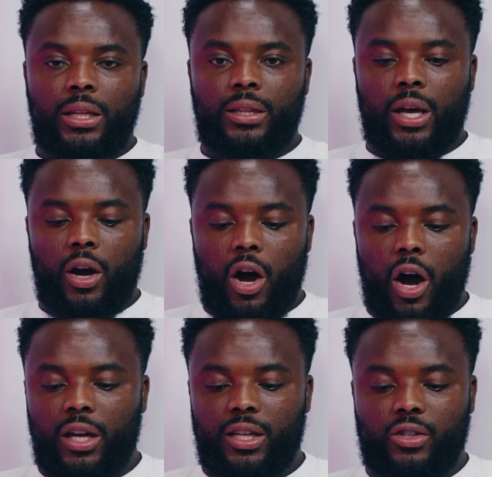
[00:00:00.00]
the
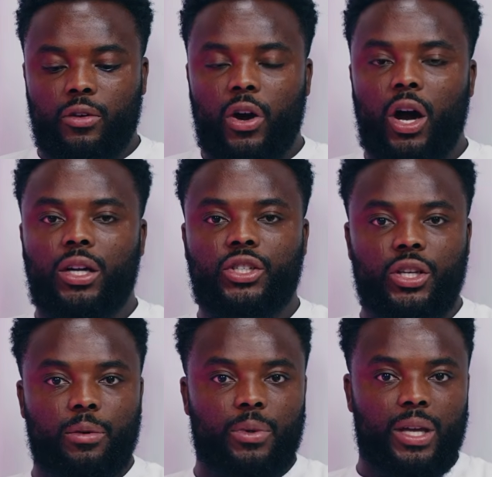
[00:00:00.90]
hardest of
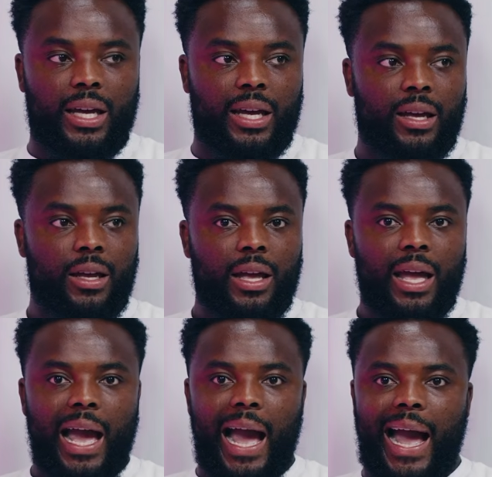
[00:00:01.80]
hardship, yeah,
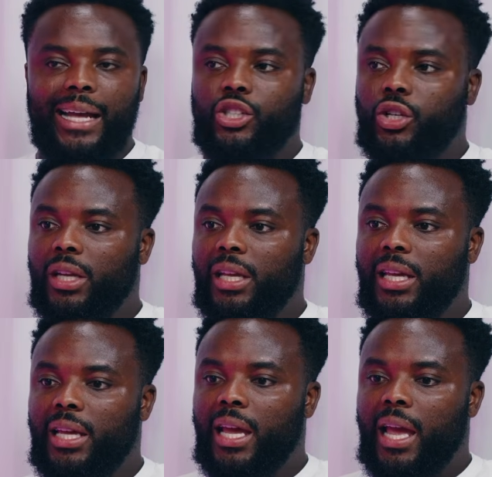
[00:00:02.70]
actually